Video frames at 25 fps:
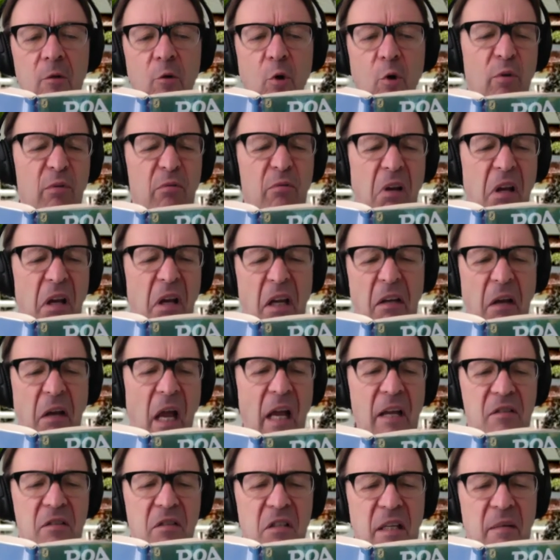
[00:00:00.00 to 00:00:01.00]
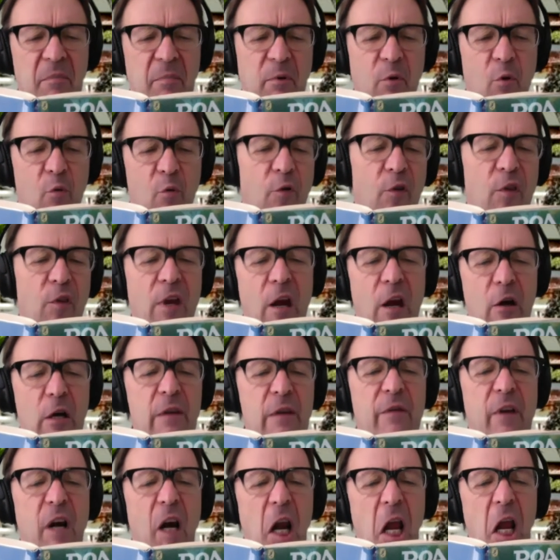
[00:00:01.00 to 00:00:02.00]
Well, I sleep over there,
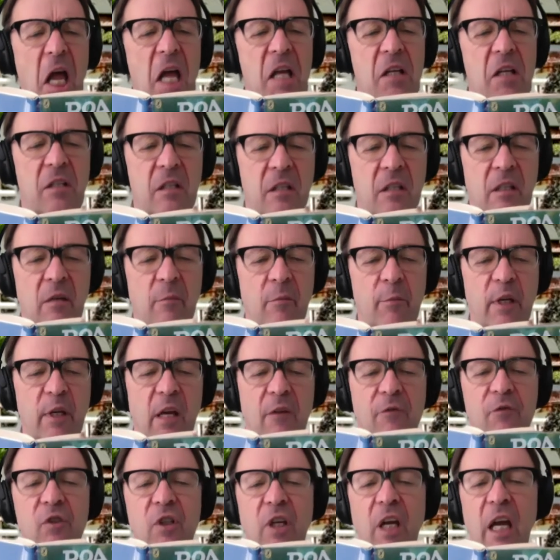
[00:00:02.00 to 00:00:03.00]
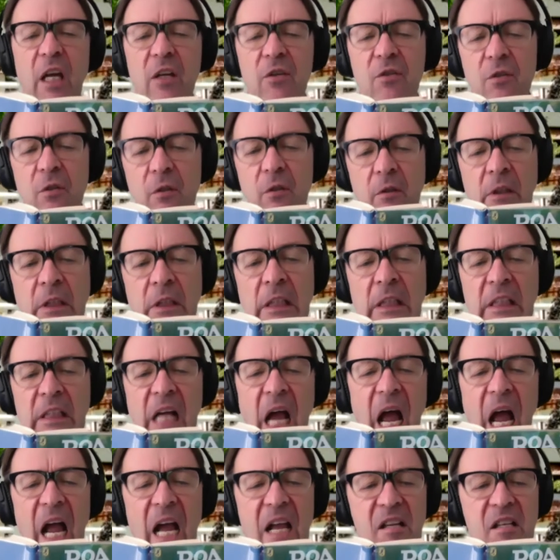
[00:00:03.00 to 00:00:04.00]
even less, the BFG answered.
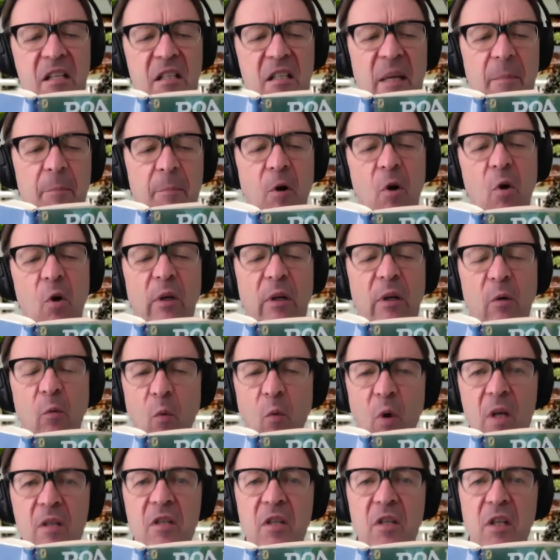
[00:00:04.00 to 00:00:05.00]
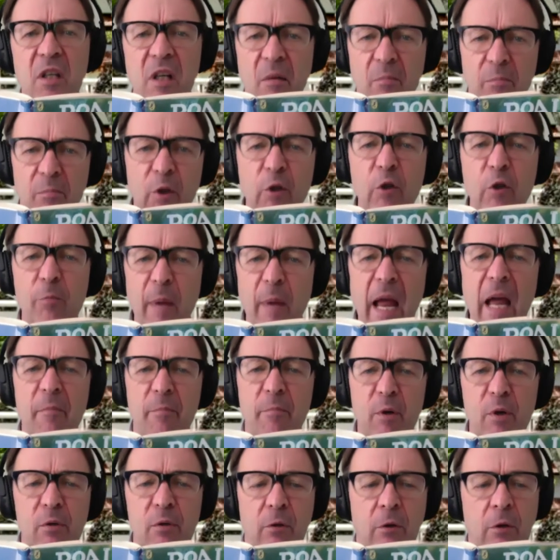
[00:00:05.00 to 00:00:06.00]
I sleep only once in a blue
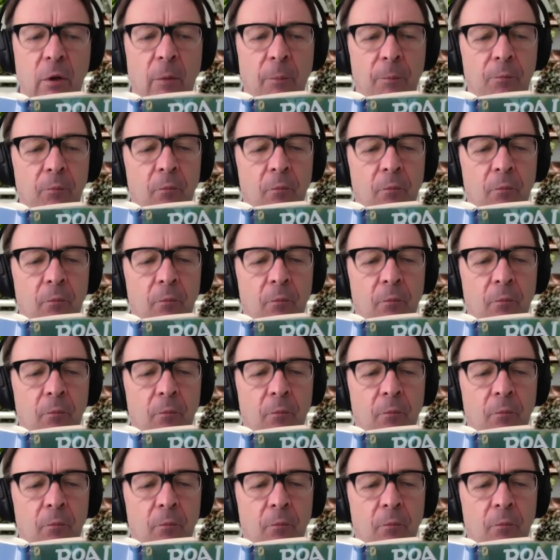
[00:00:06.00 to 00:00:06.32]
baboon.